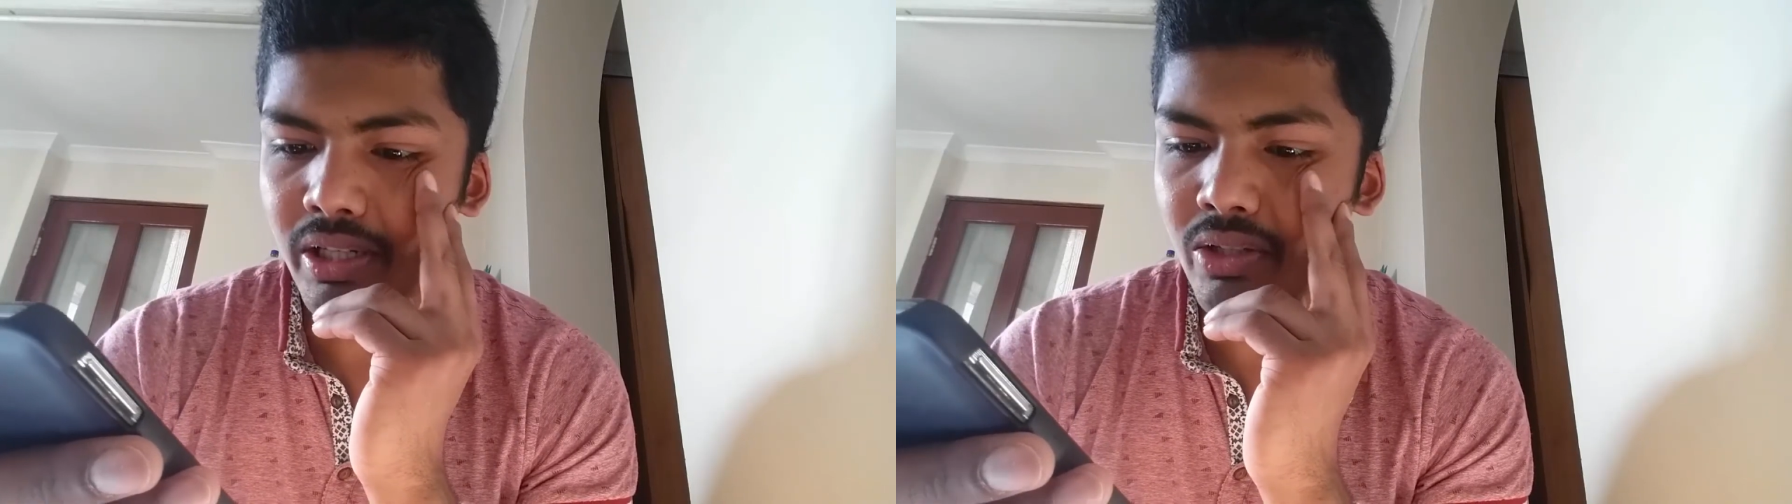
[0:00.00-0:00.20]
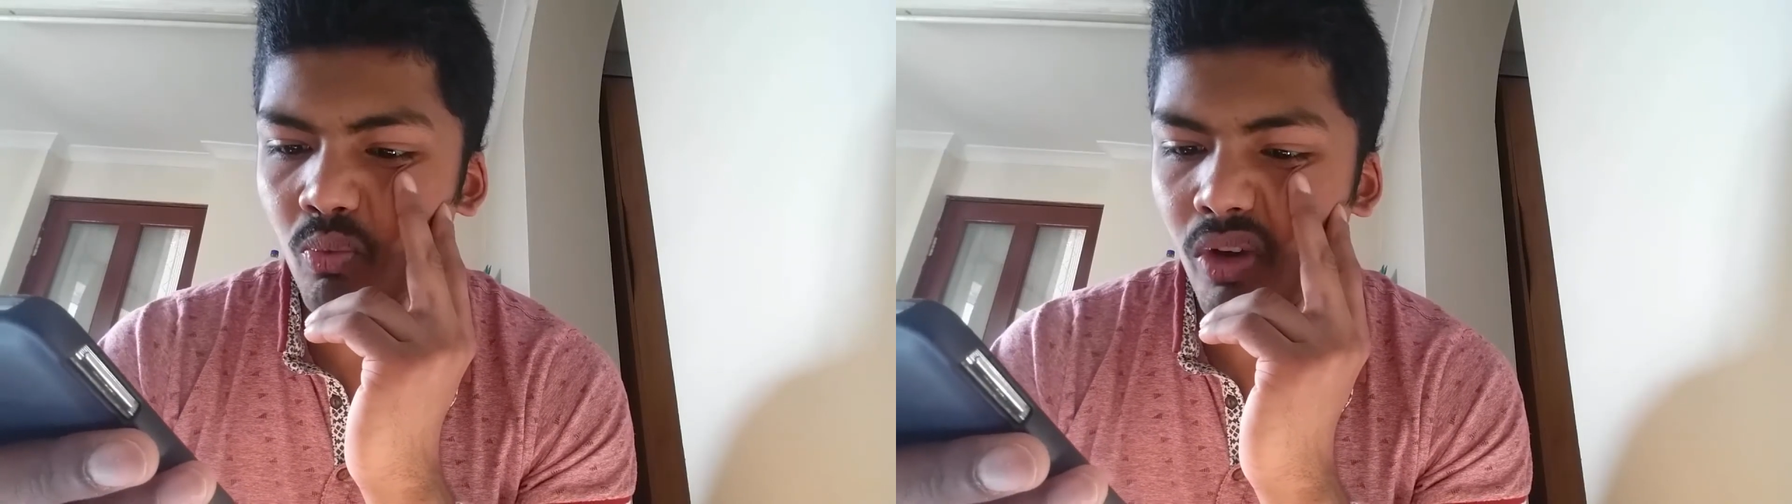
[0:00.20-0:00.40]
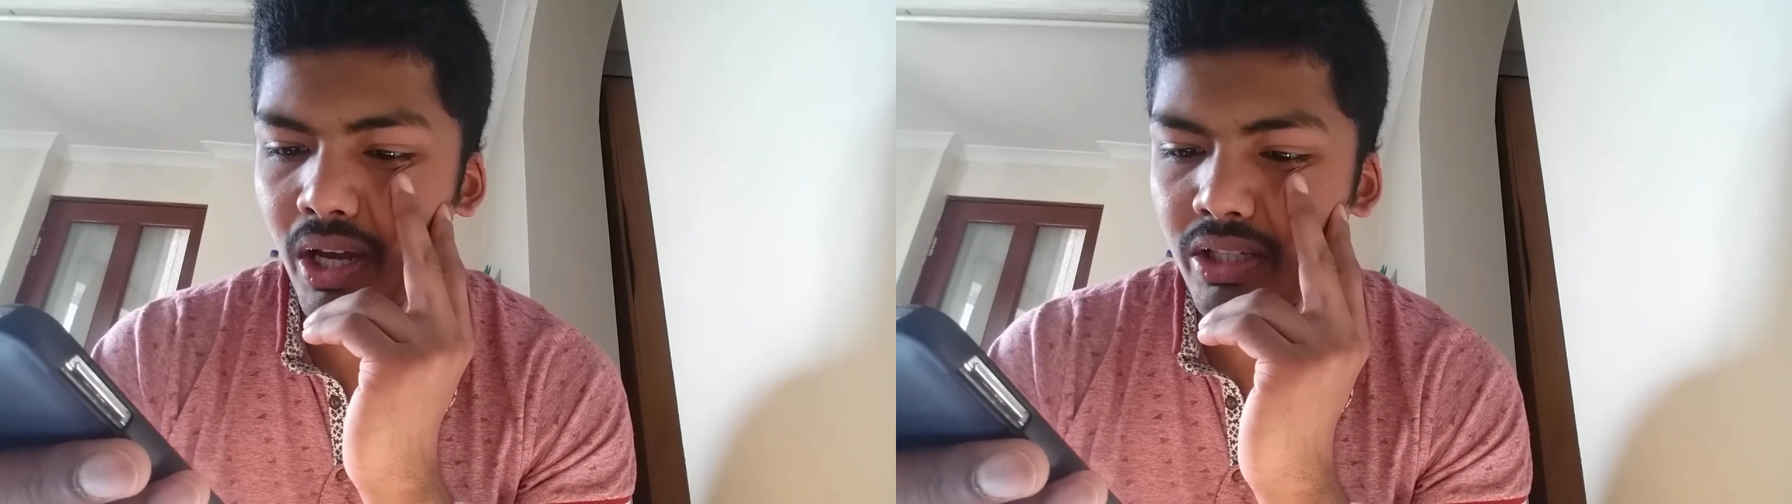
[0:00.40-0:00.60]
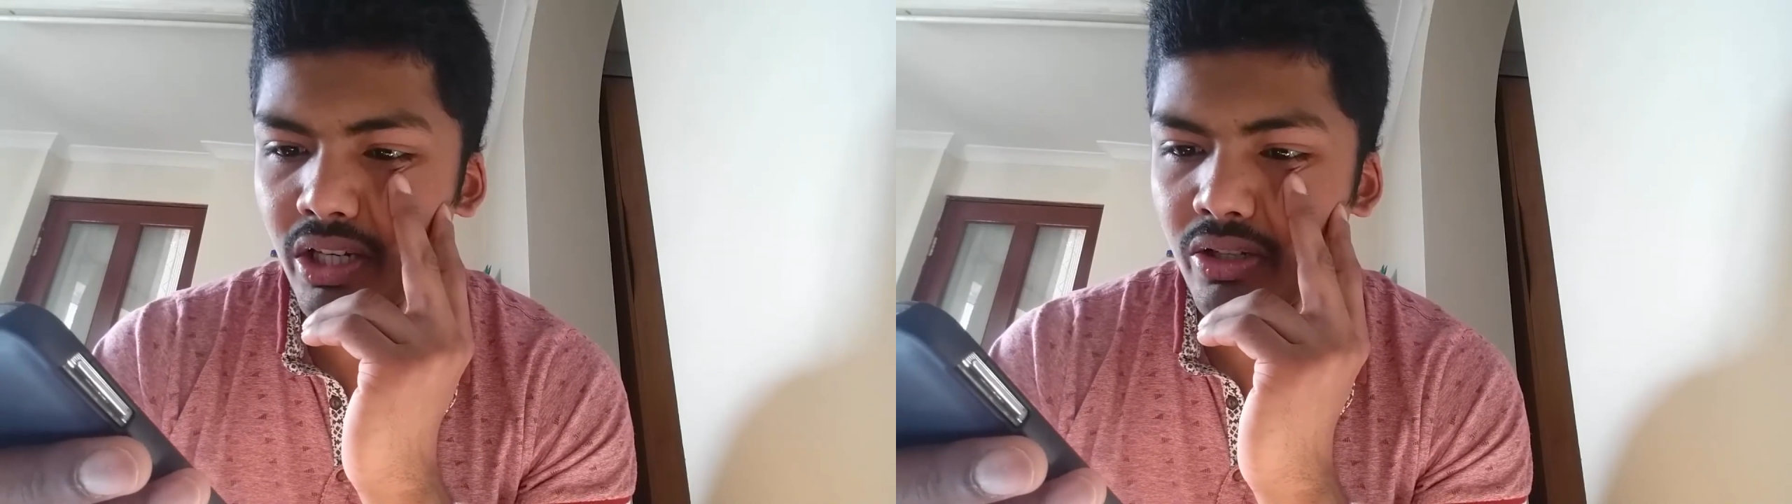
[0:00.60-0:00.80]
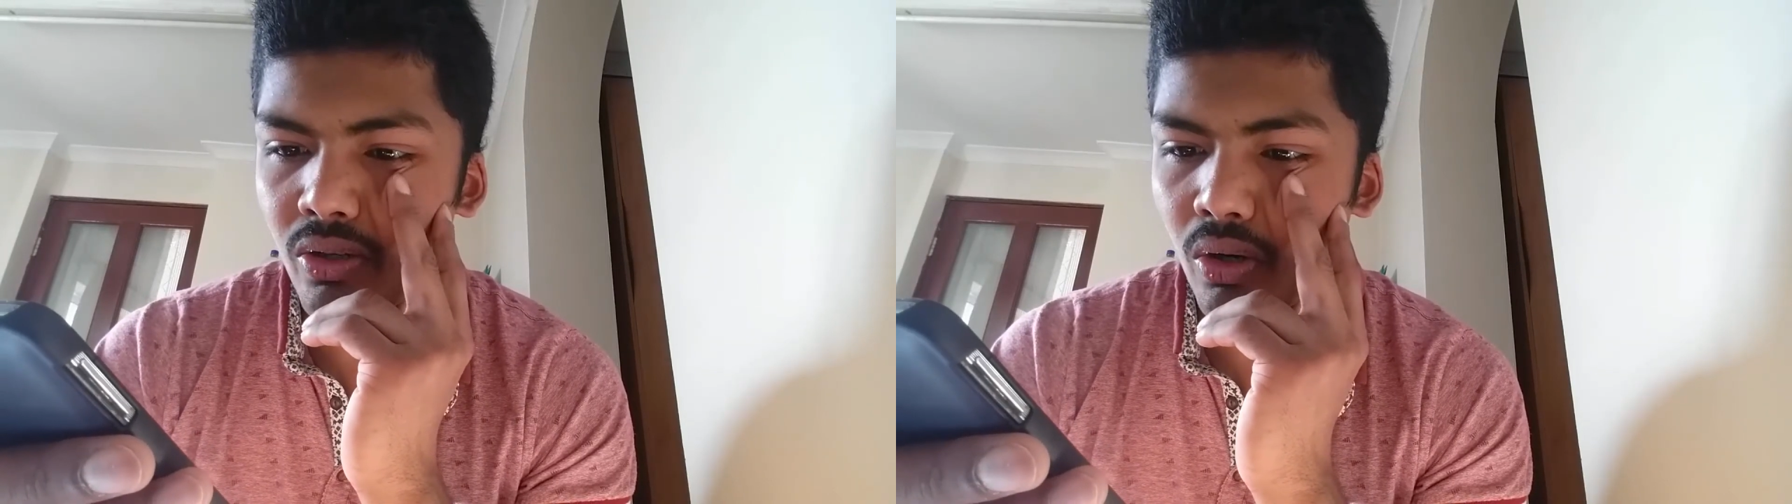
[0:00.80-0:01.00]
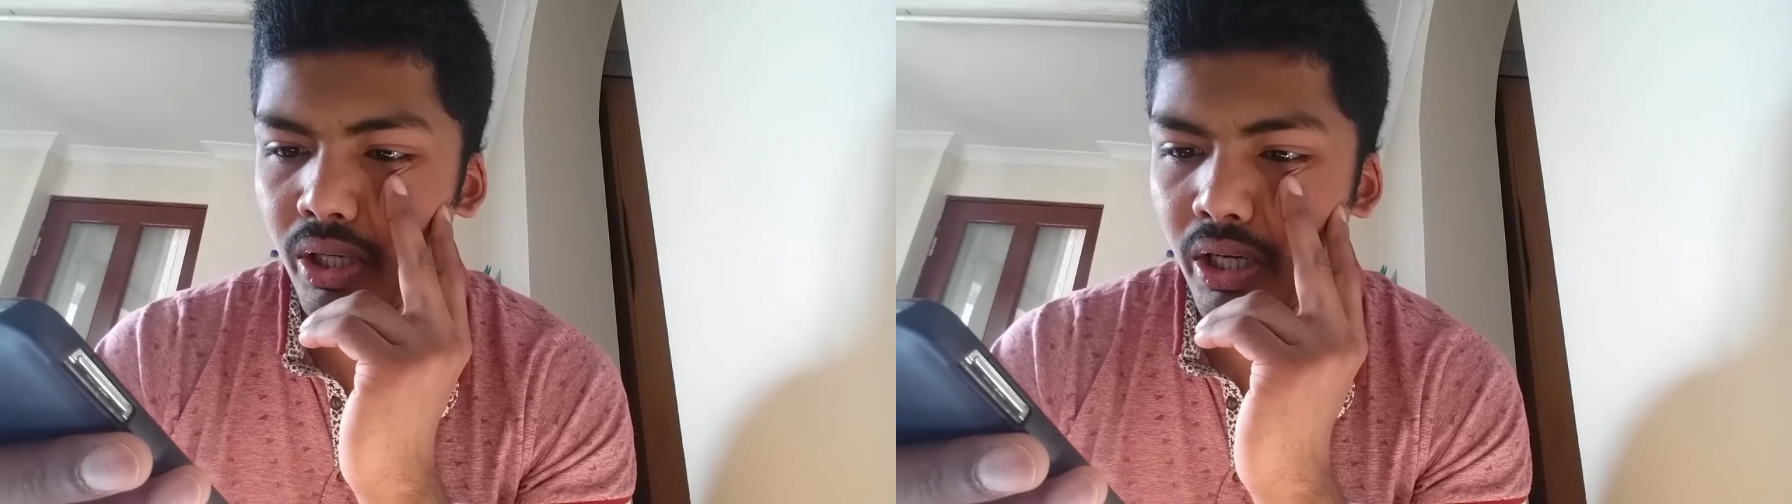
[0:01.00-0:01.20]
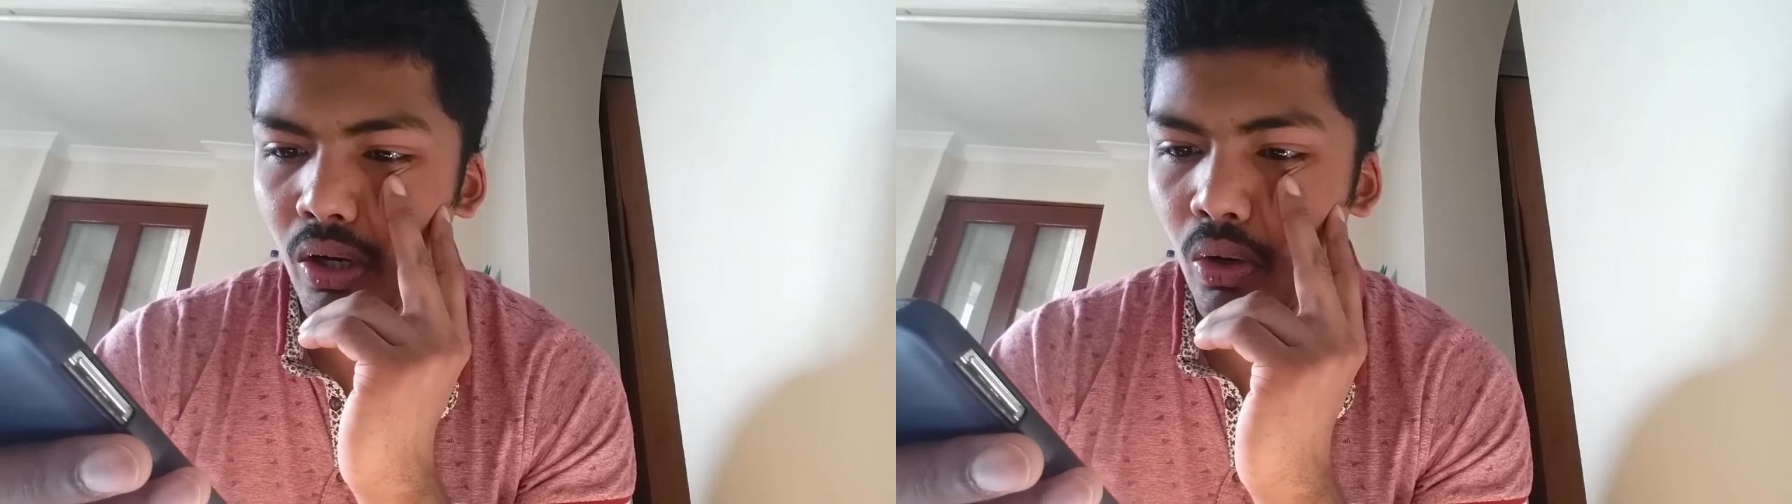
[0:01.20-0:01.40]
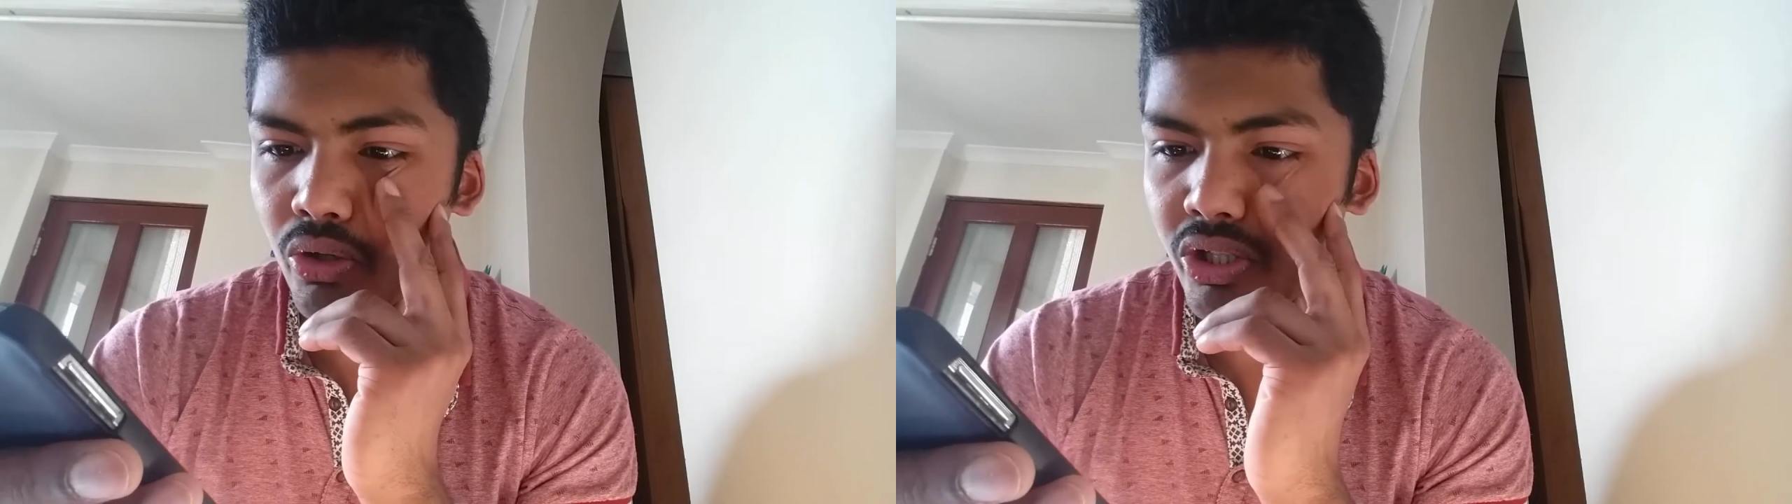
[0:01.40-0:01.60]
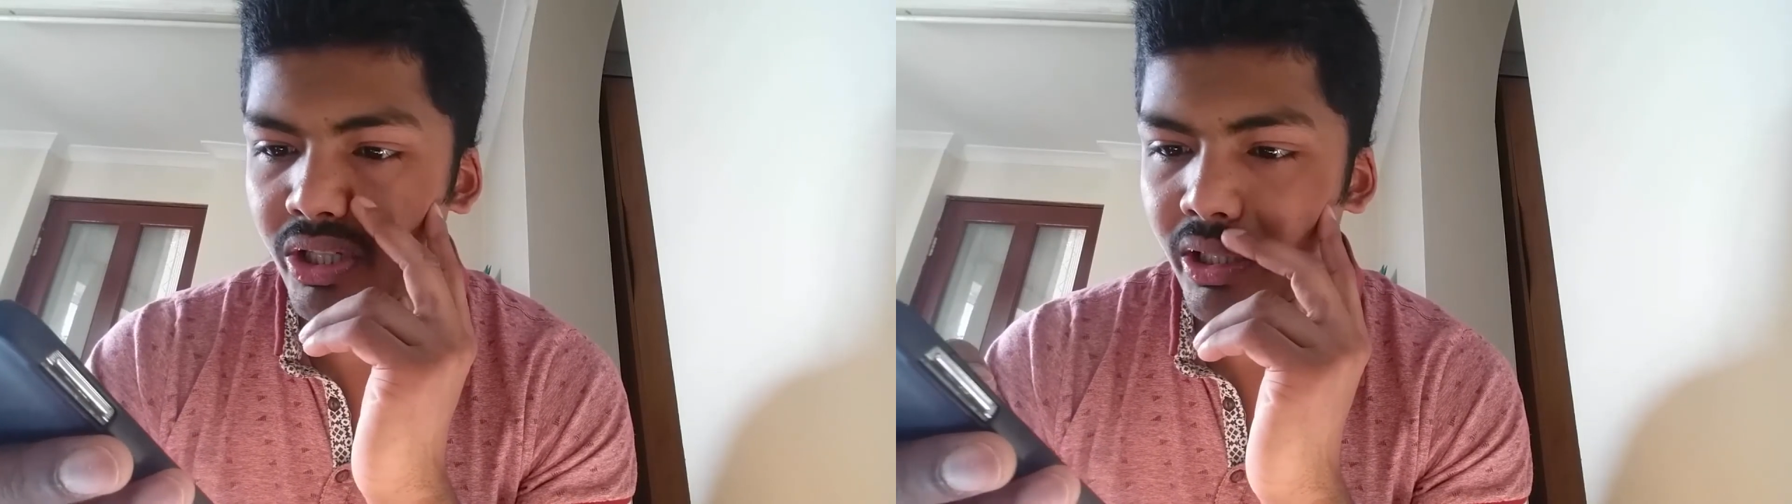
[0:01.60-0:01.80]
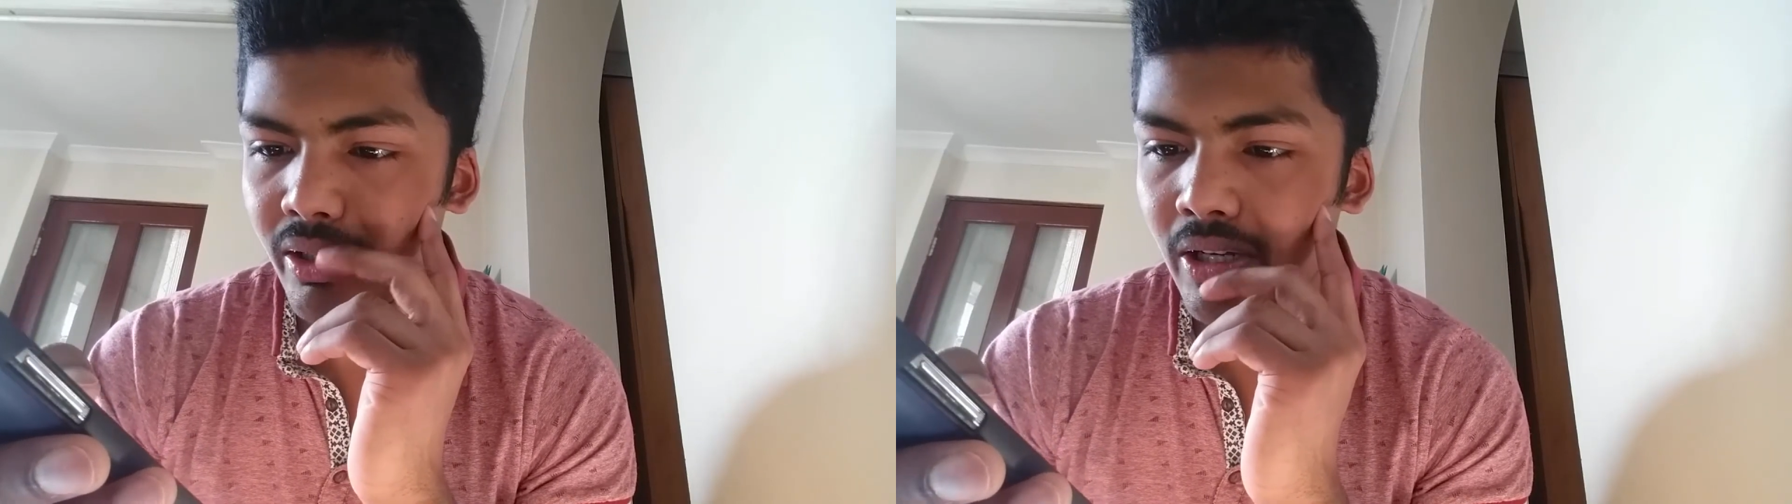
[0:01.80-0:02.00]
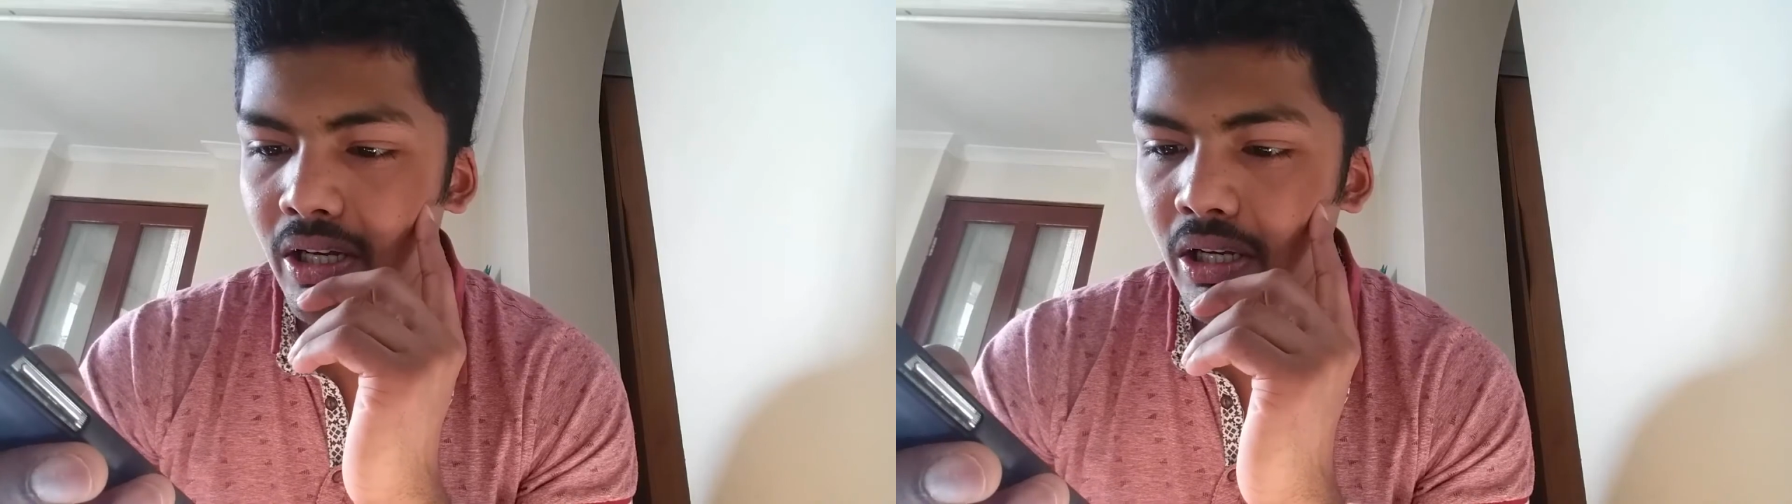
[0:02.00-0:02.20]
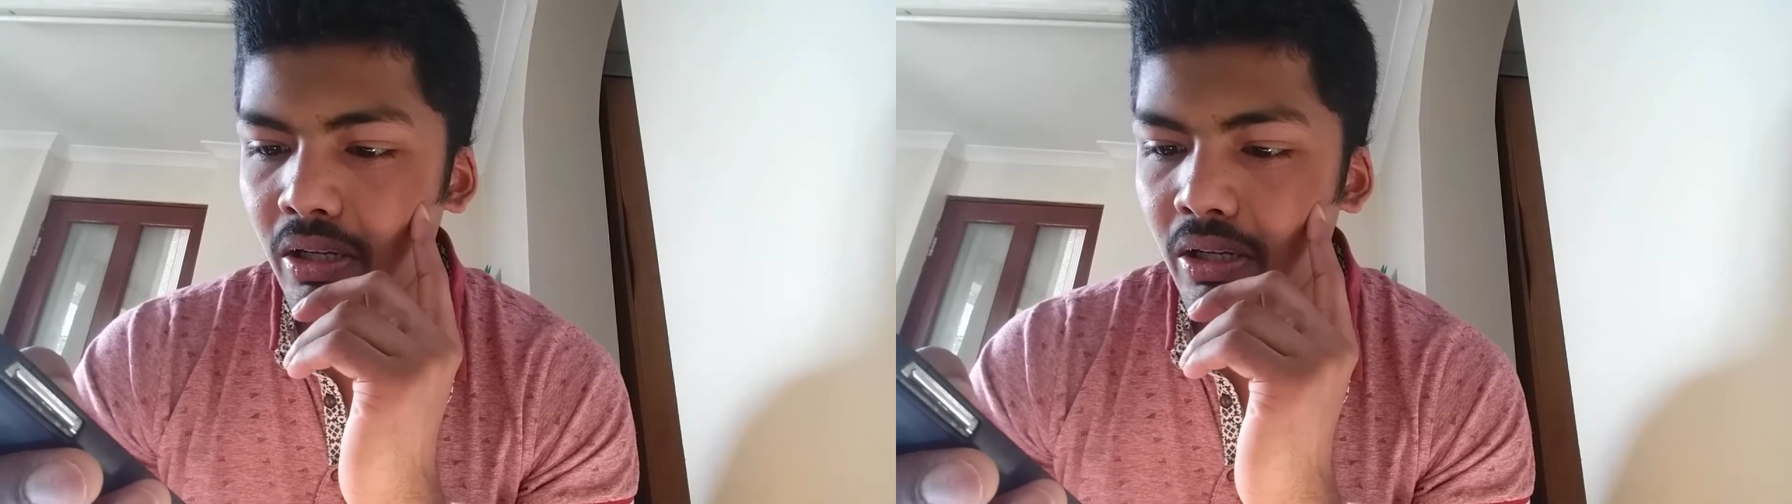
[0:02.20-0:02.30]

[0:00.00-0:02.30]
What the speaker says: Yes, we are just got here. Oh shit.